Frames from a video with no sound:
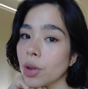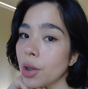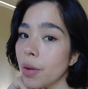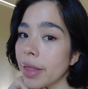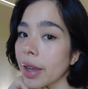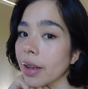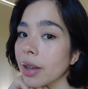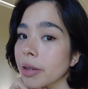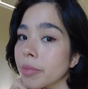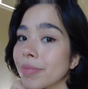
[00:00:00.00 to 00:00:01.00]
do you think?
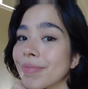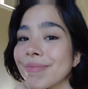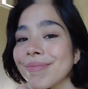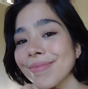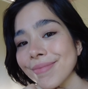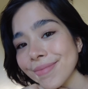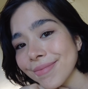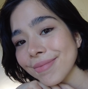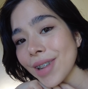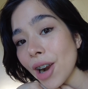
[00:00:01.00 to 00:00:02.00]

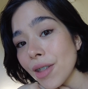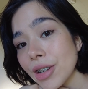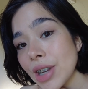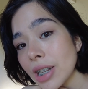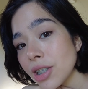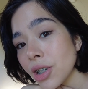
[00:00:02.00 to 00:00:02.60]
Are the shades